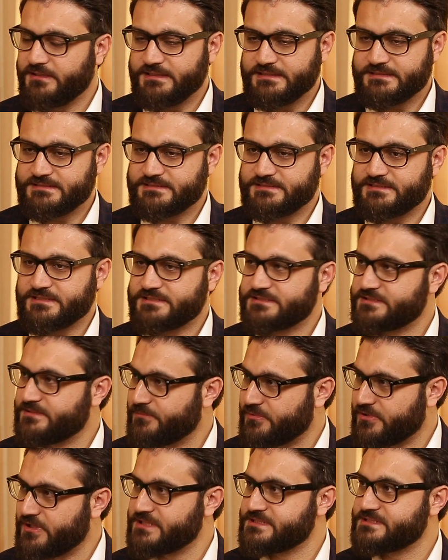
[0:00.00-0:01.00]
It's just a
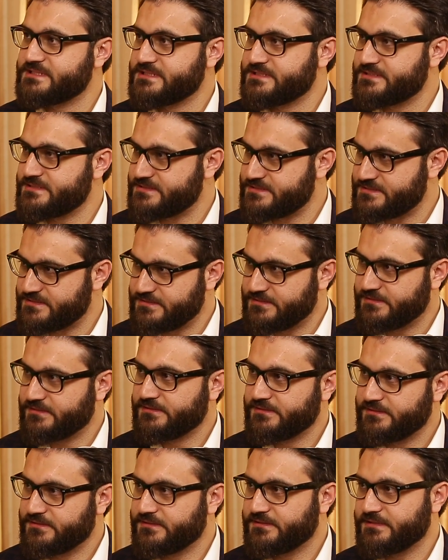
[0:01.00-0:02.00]
process
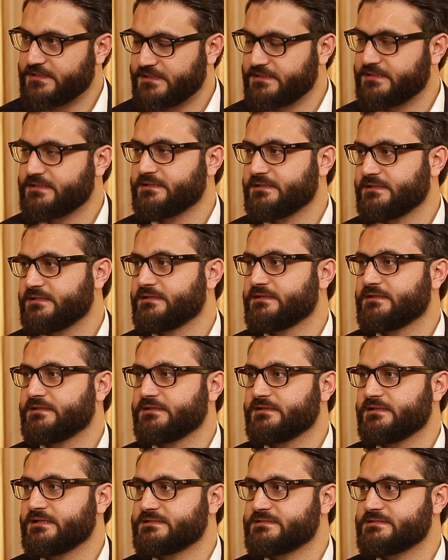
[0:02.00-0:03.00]

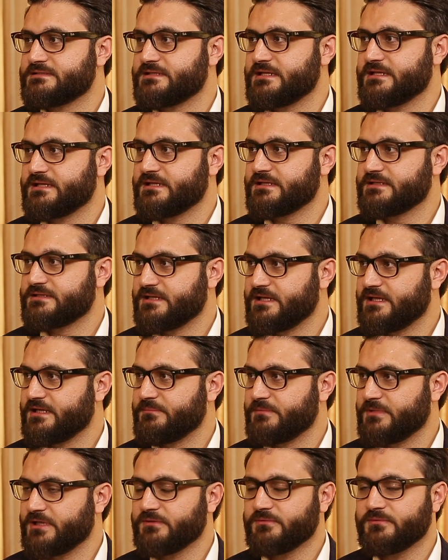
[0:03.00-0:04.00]
that's taking
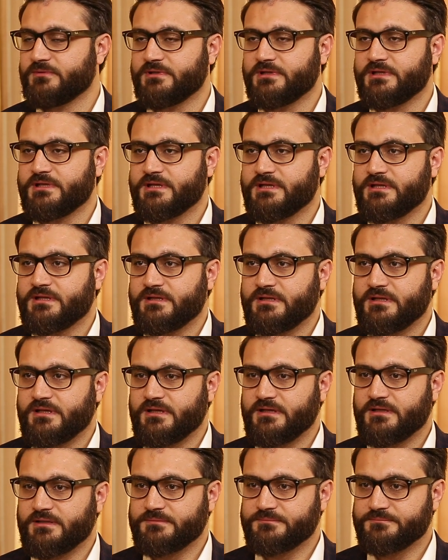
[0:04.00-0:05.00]
time
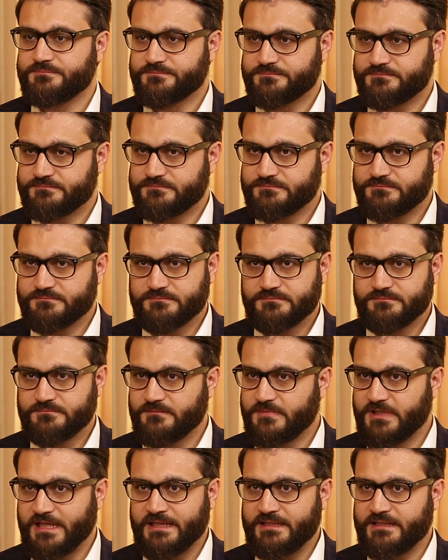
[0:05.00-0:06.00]
now,
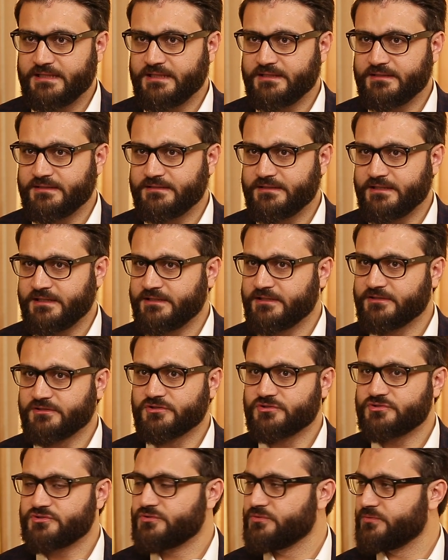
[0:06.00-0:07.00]
and then
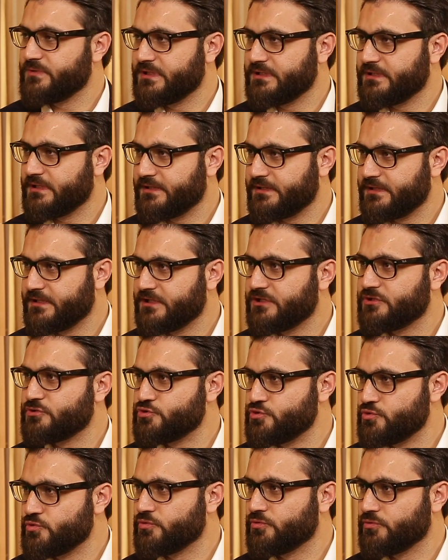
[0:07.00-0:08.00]
another 2 in, I
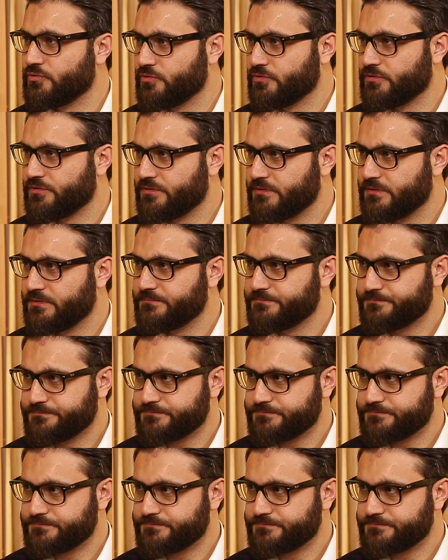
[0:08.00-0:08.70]
think, June or